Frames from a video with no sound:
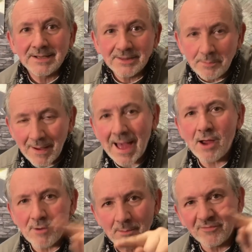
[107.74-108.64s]
the
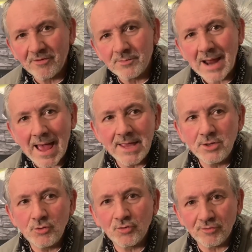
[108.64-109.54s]
power amp from an
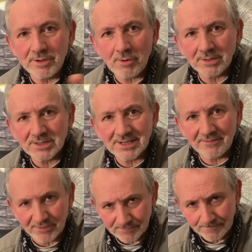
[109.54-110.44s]

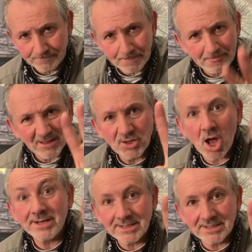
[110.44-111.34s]
AU317
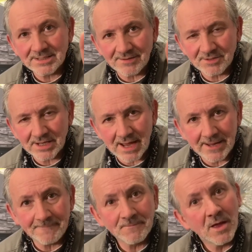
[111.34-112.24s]

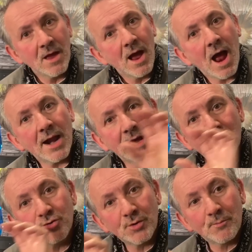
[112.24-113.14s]
1978, and I
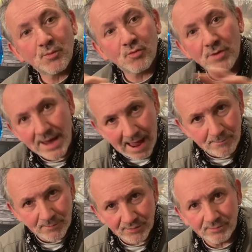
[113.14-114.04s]
used a
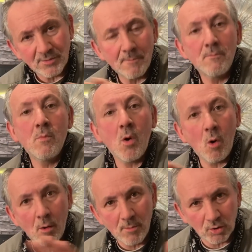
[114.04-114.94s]
preamp, a
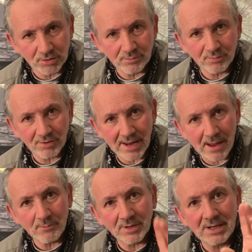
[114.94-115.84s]
more modern
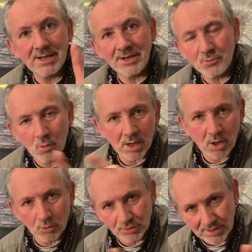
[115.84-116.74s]
preamp, a linn
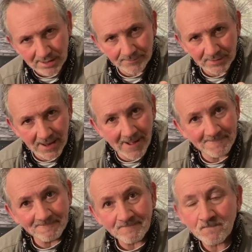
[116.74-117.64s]
wakonda. Yeah.
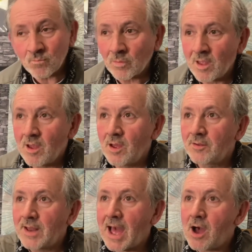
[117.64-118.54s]

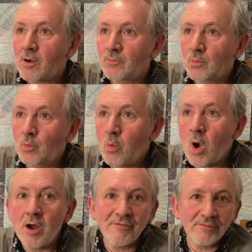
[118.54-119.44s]
Now,
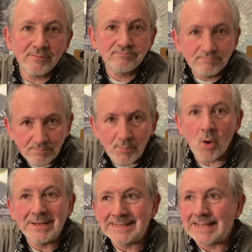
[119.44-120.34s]
worth
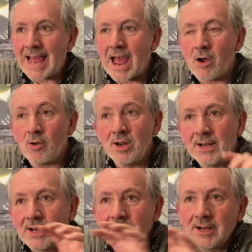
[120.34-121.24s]
pointing out,
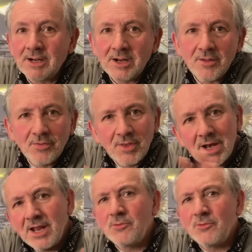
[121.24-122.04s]
the linn